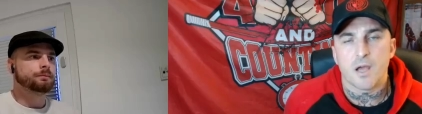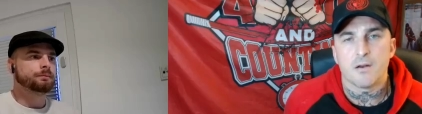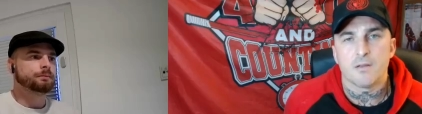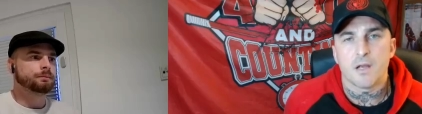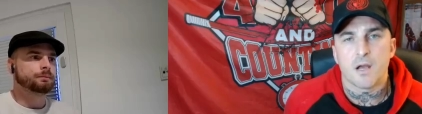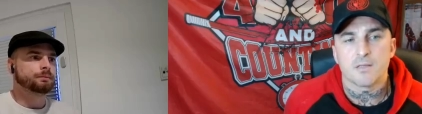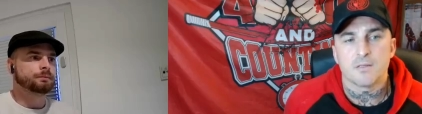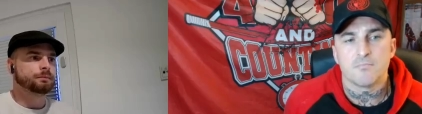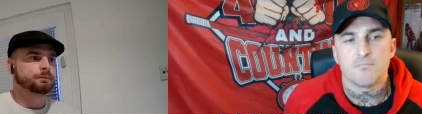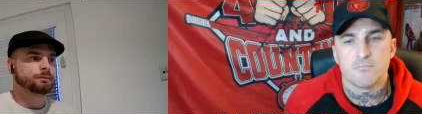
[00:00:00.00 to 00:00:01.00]
Speaker 1: lying on the
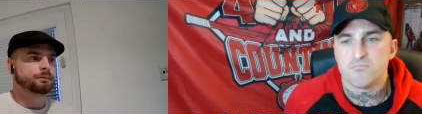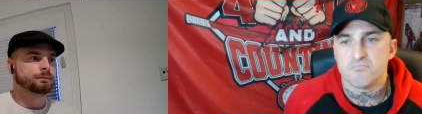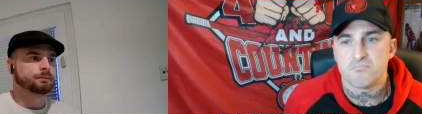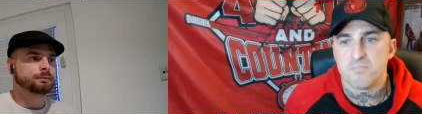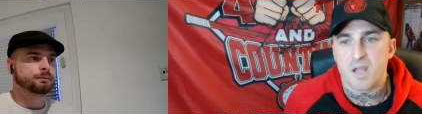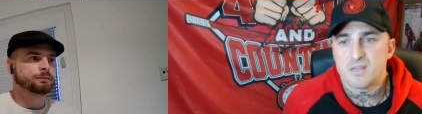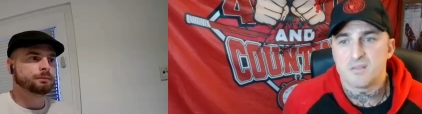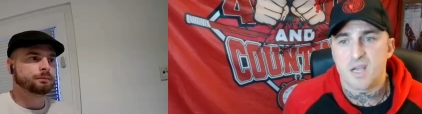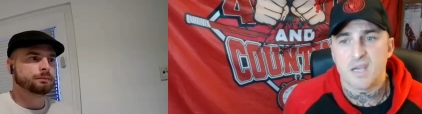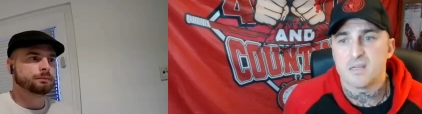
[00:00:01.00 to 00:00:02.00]
ice and
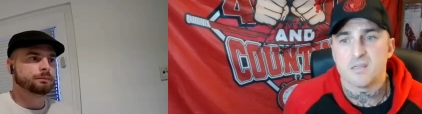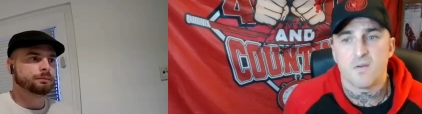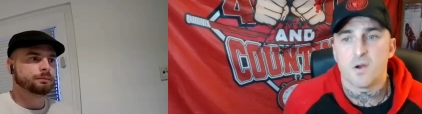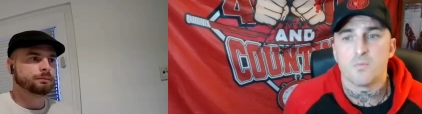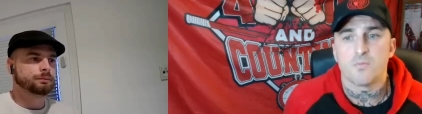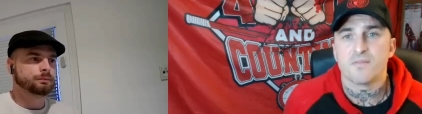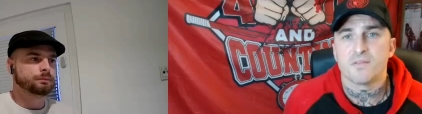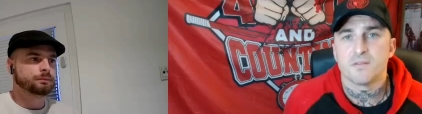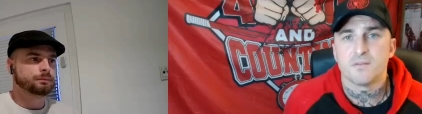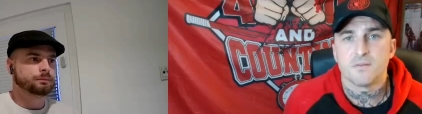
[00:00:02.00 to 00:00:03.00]
is taking his final
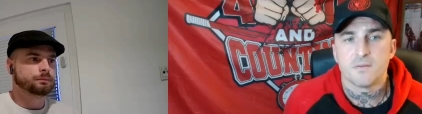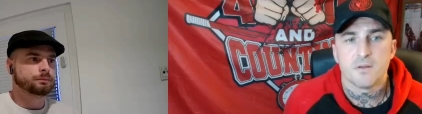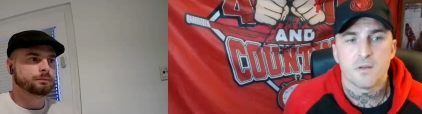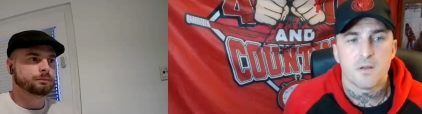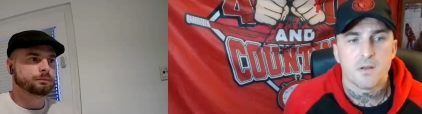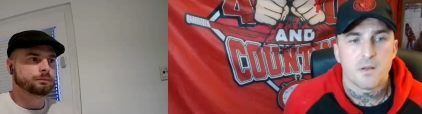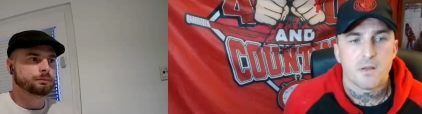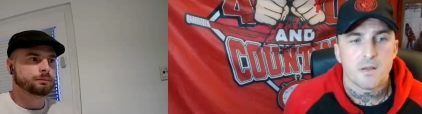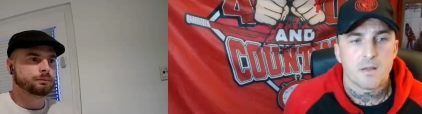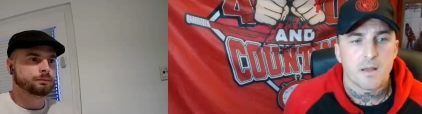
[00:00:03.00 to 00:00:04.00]
breaths.
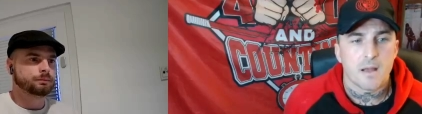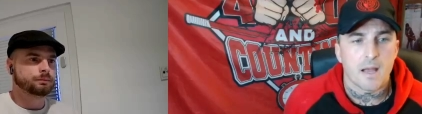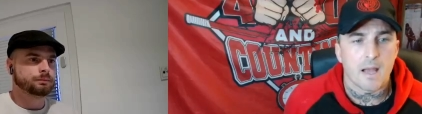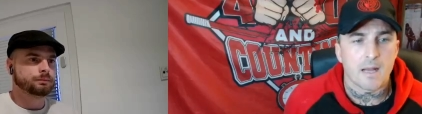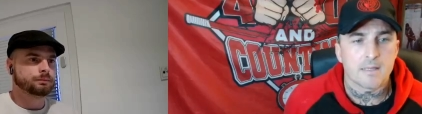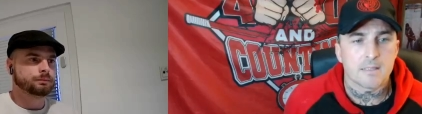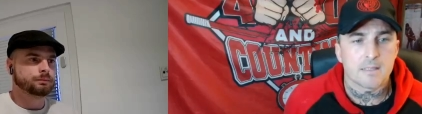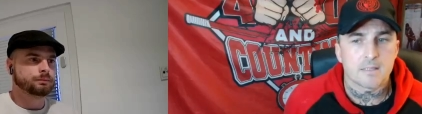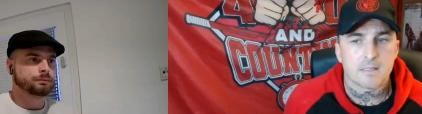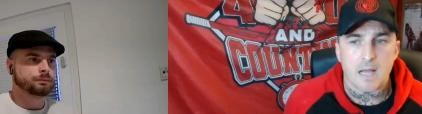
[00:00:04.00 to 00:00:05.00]
And
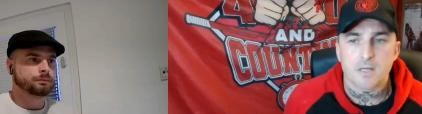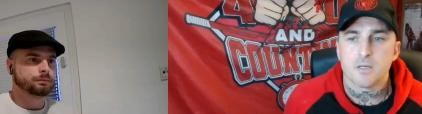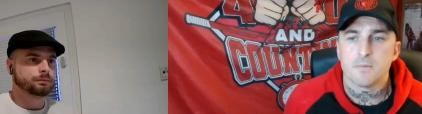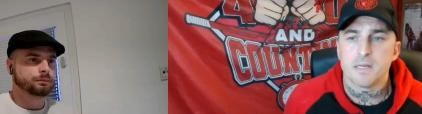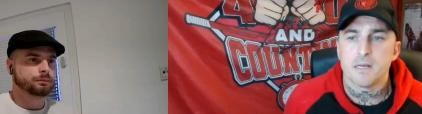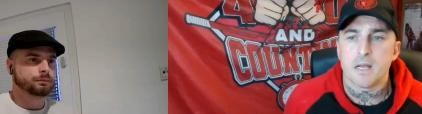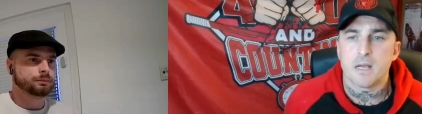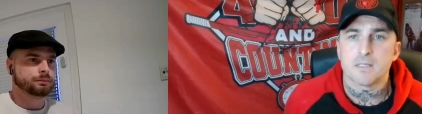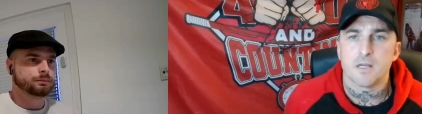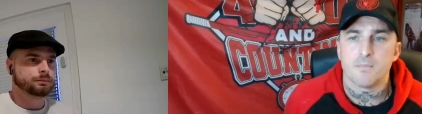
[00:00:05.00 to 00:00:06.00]
that should have been the
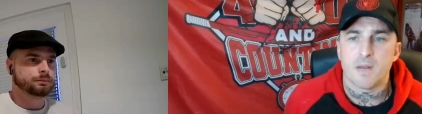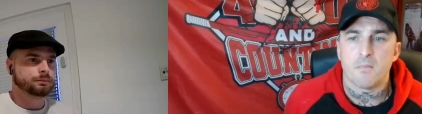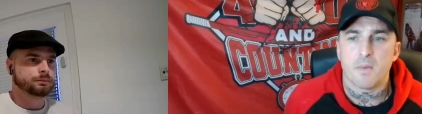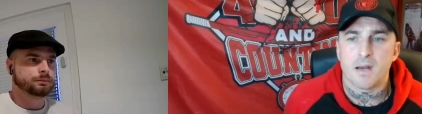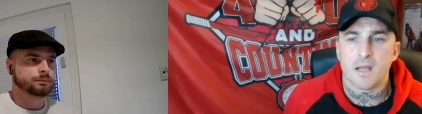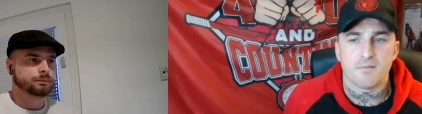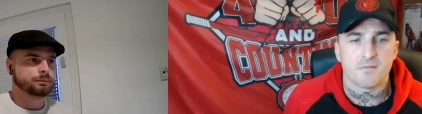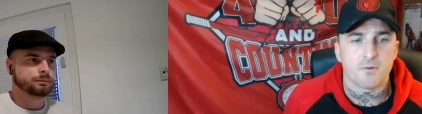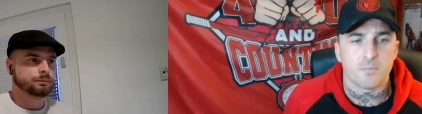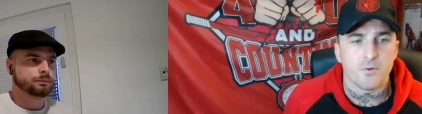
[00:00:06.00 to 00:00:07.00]
last time that man
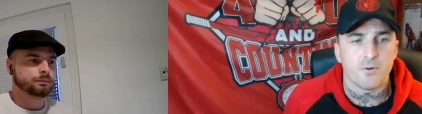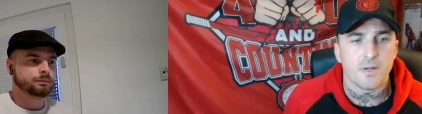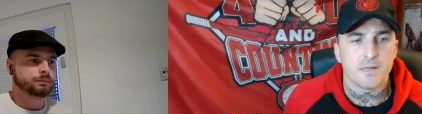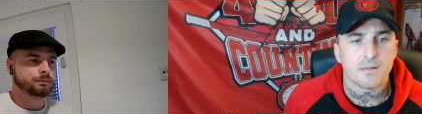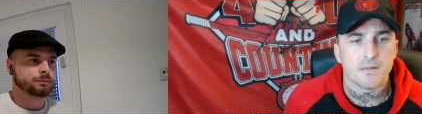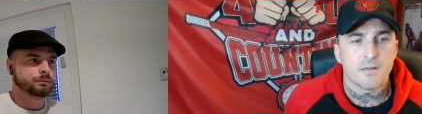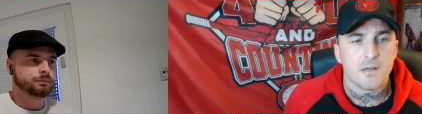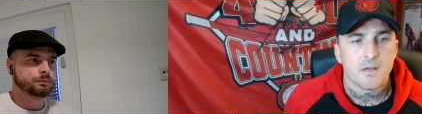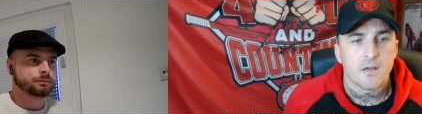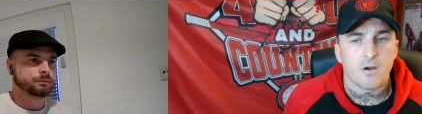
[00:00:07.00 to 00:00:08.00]
ever reported
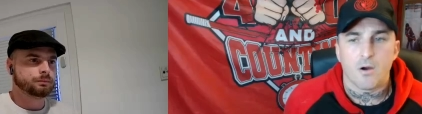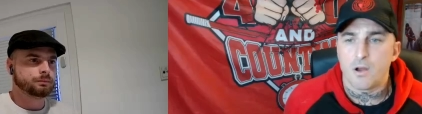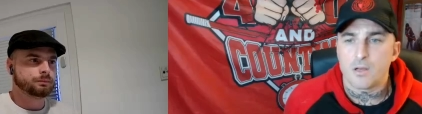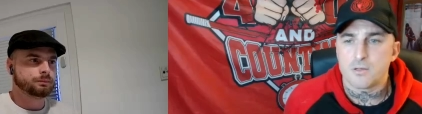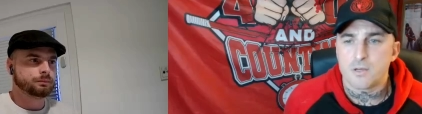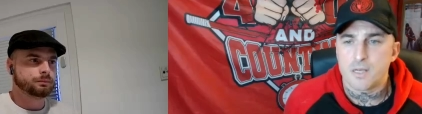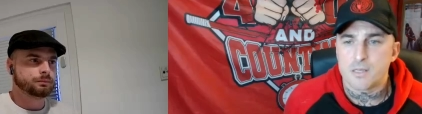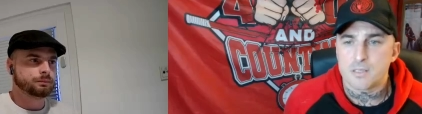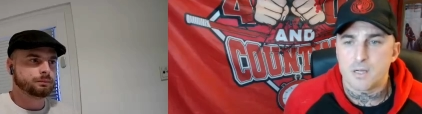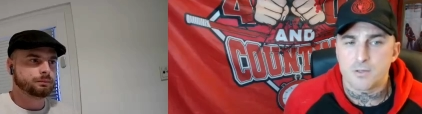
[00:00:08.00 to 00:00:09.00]
on ice hockey
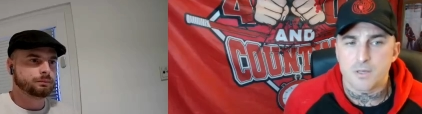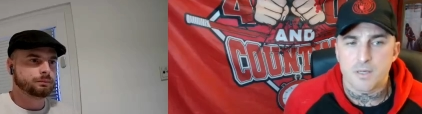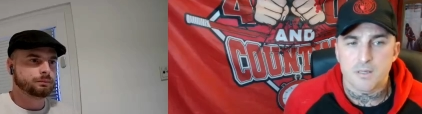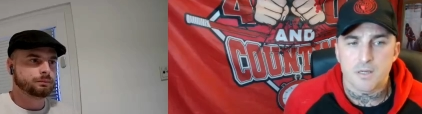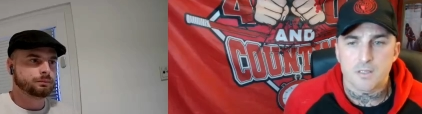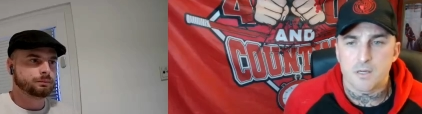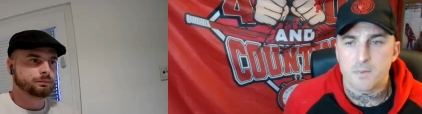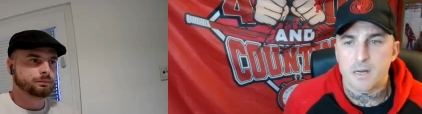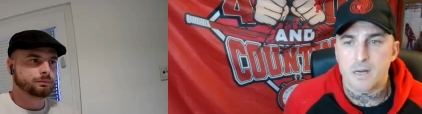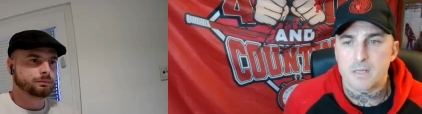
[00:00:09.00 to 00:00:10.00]
in this country. It should
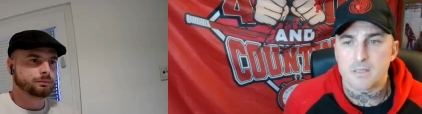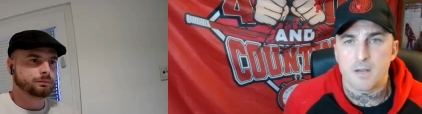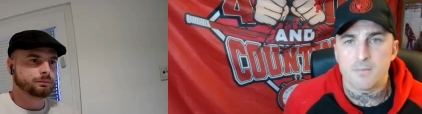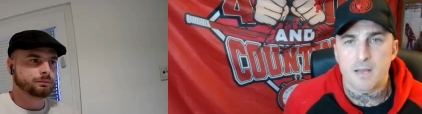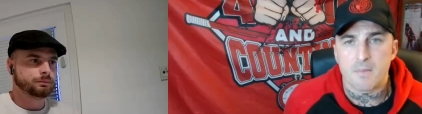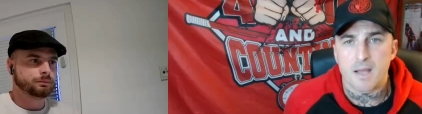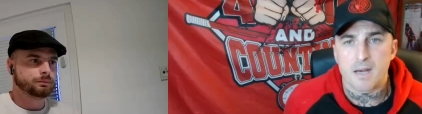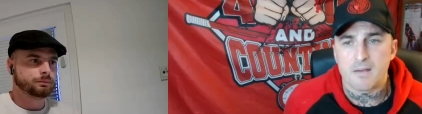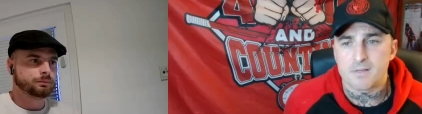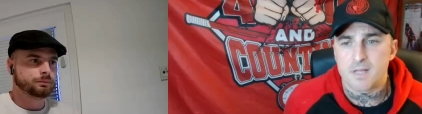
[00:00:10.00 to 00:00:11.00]
have been the last time that
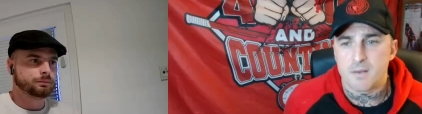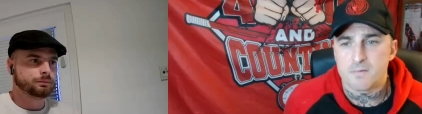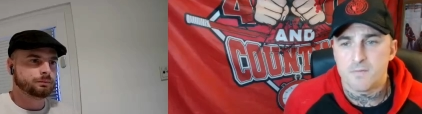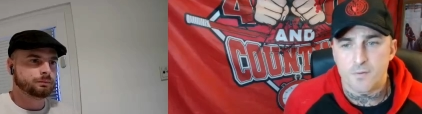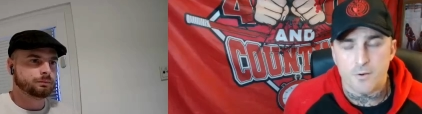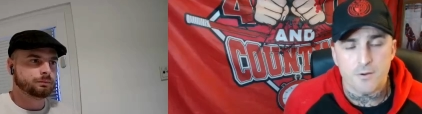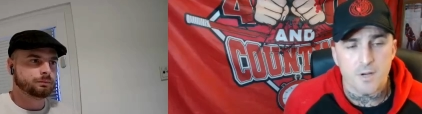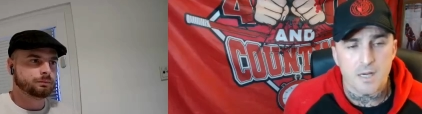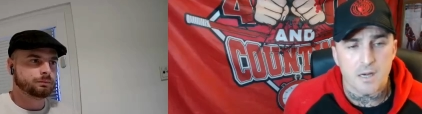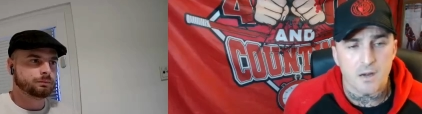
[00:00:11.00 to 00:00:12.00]
man ever stepped foot
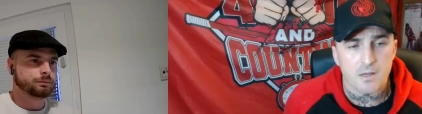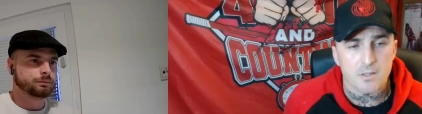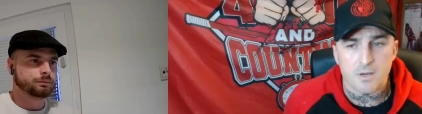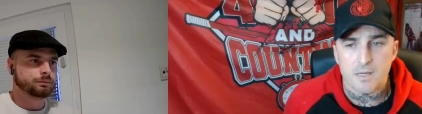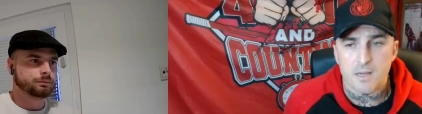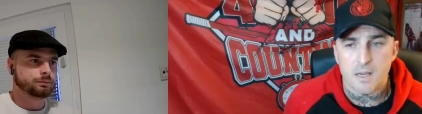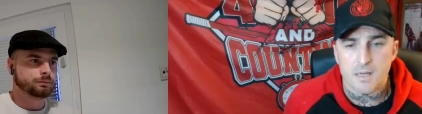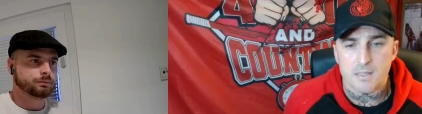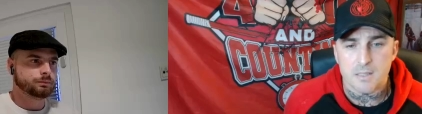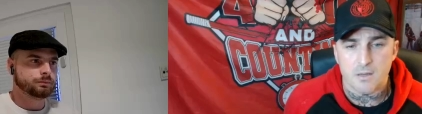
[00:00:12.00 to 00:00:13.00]
in an ice rink
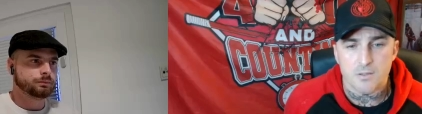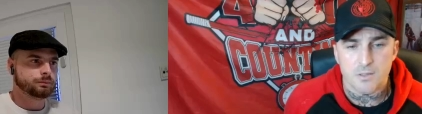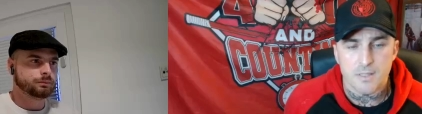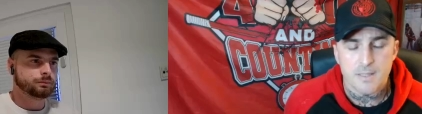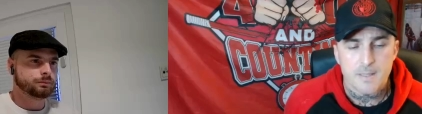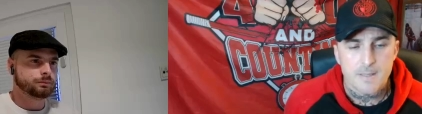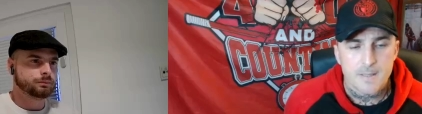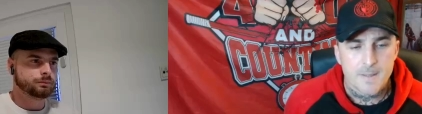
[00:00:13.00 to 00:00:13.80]
in this country.